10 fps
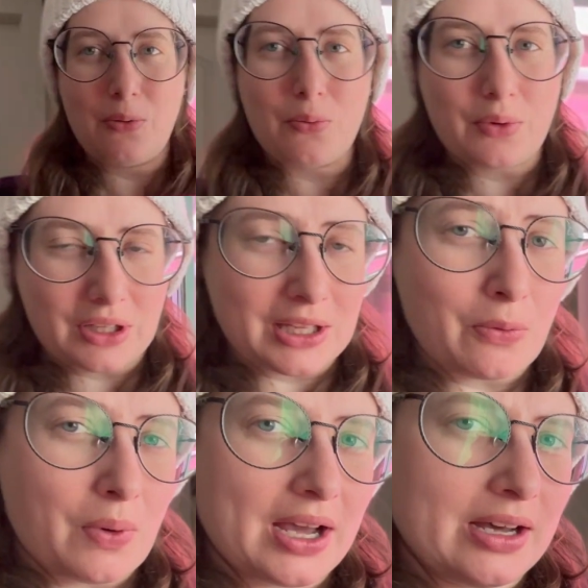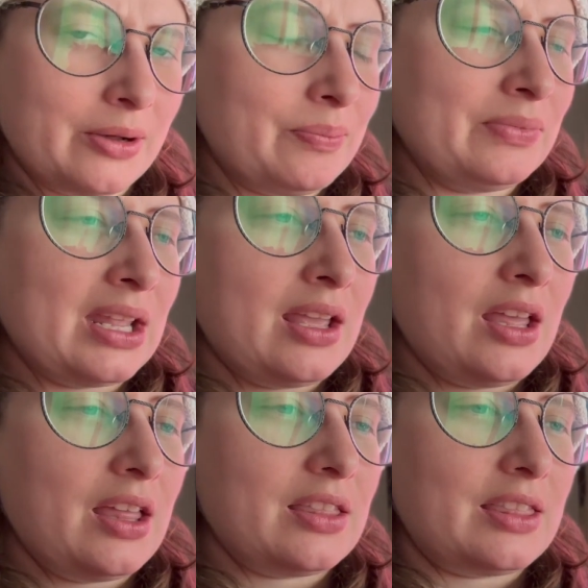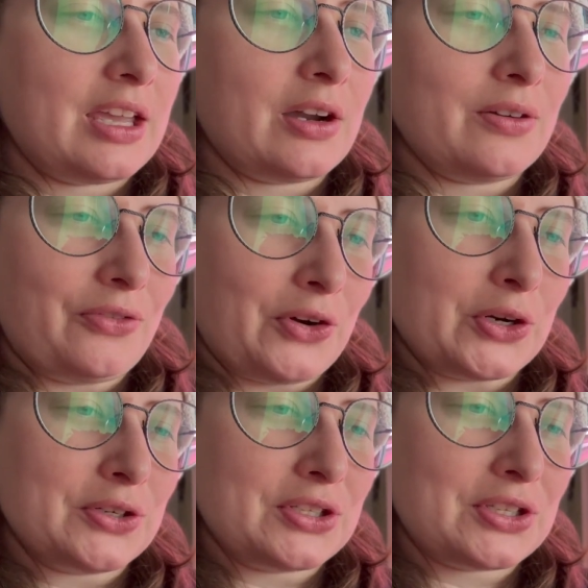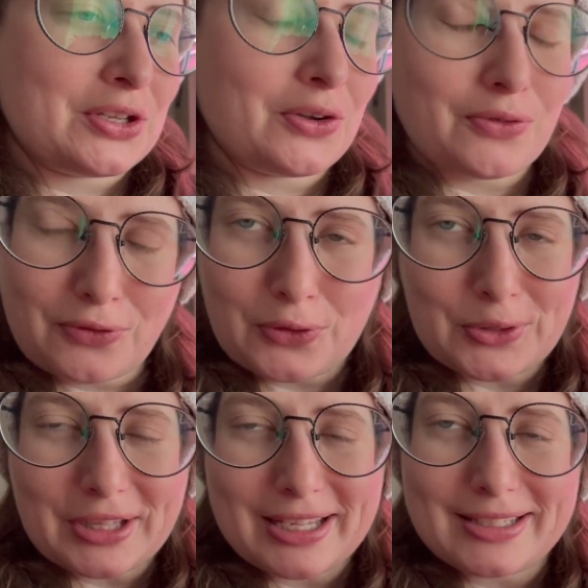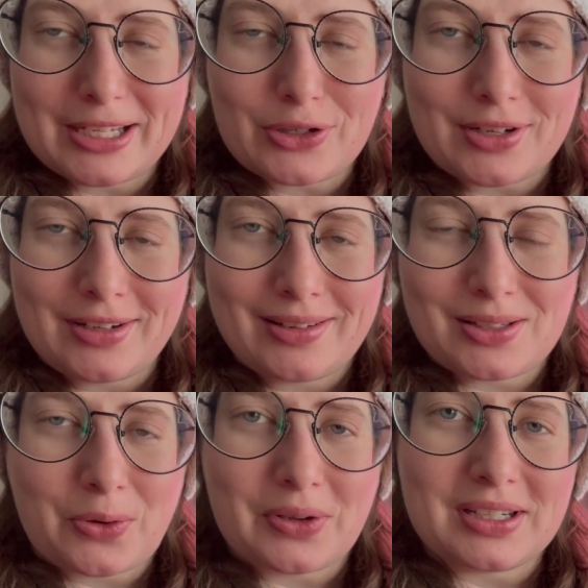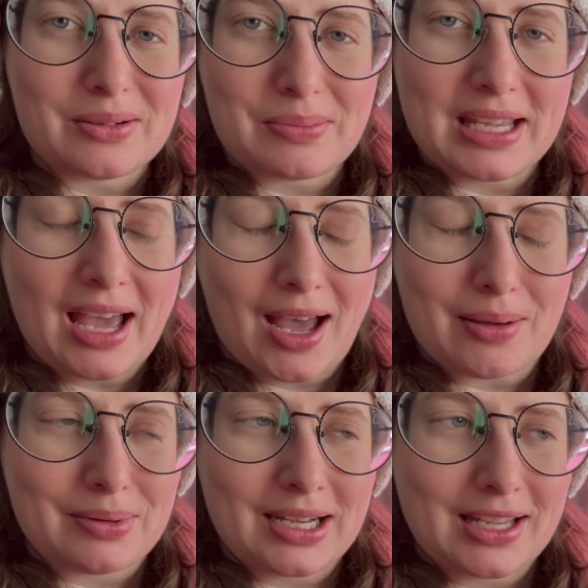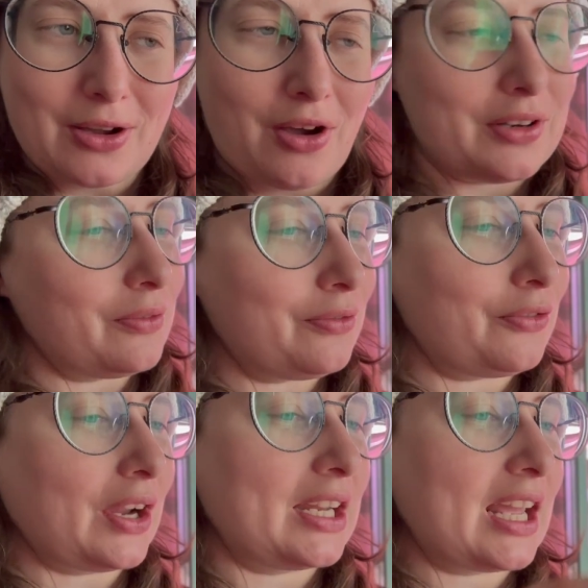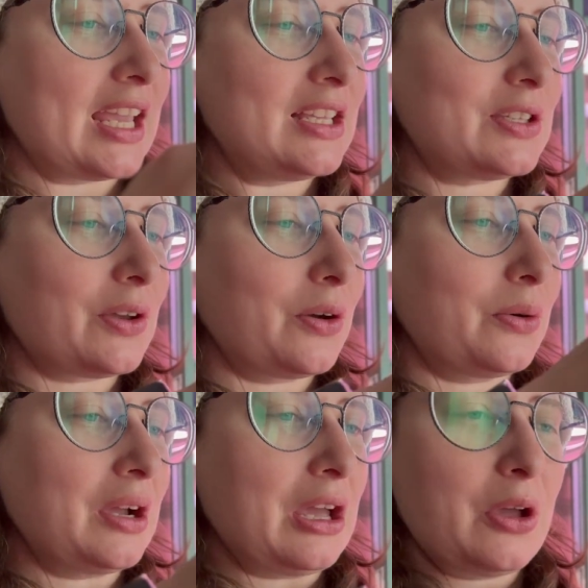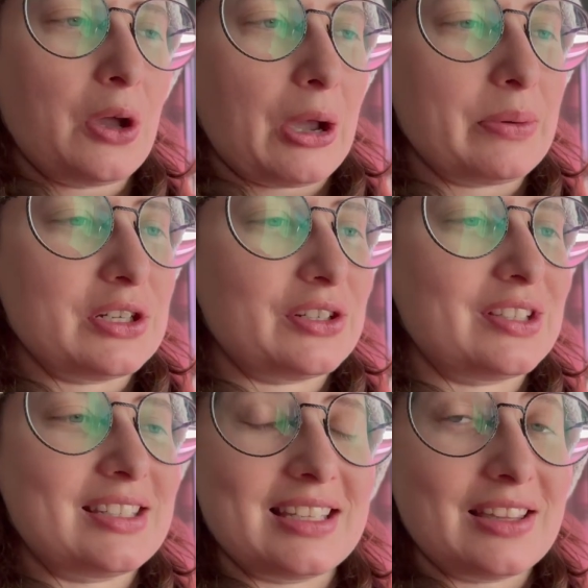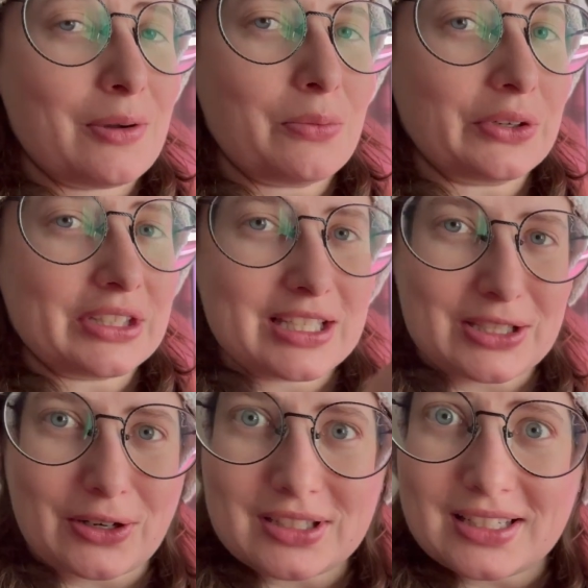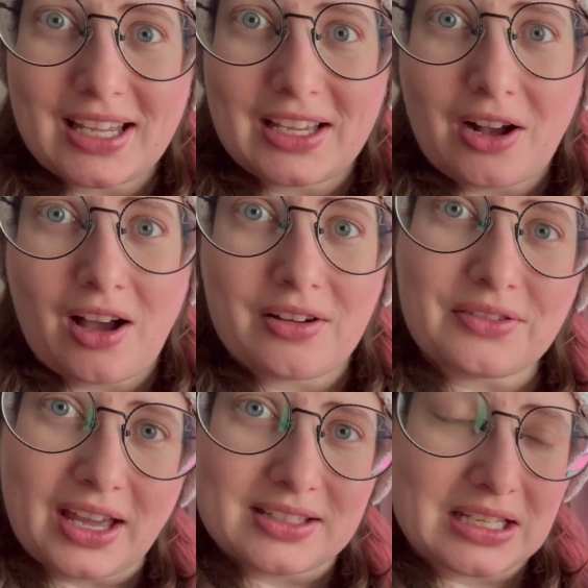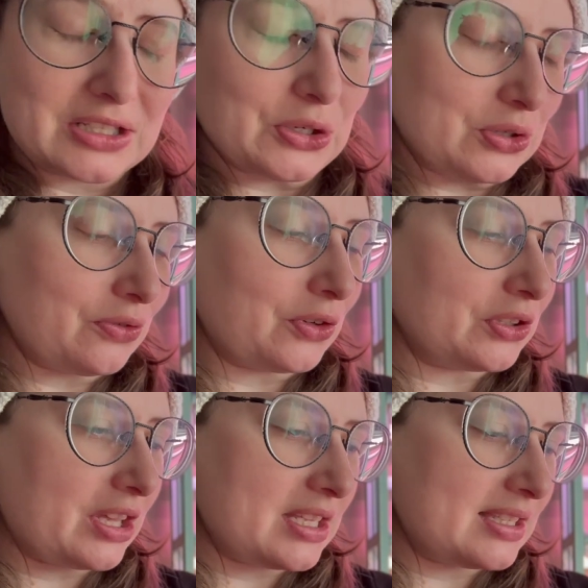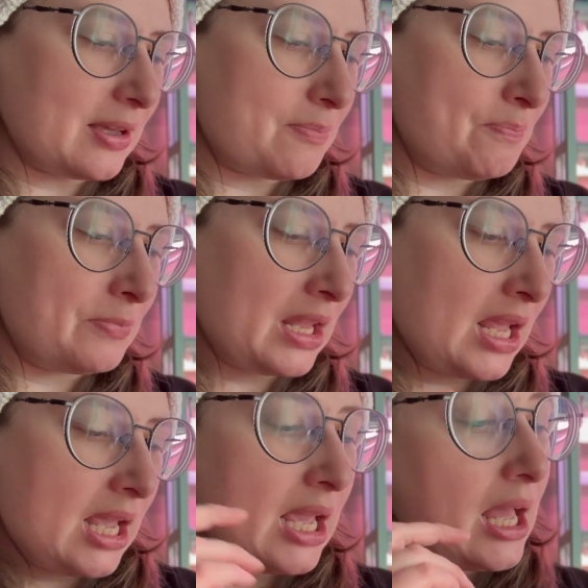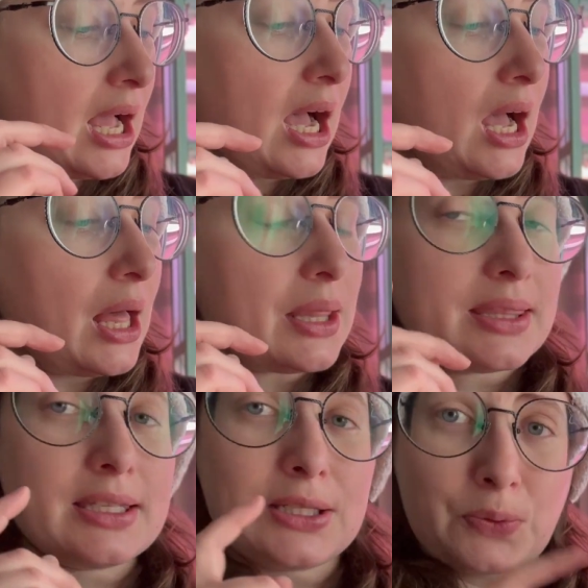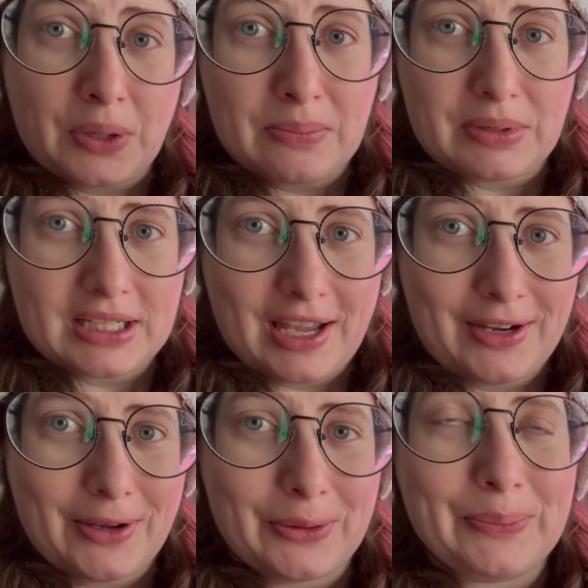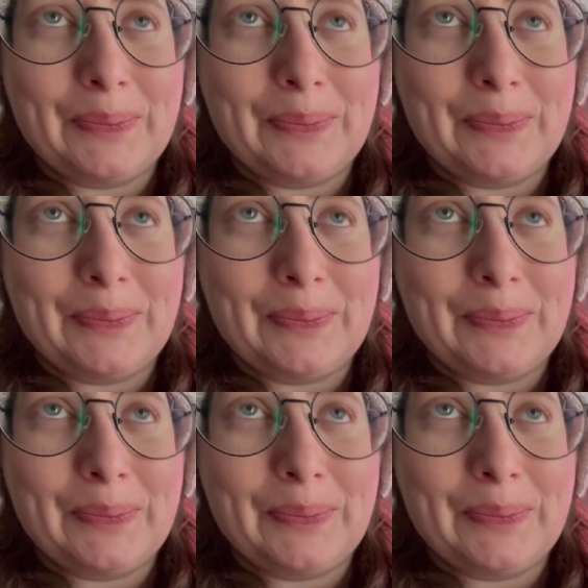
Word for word: really well. Their first fertilization is going to be happening on Friday, so we should see them really start to take off as I start to fertilize them. The sweet potato.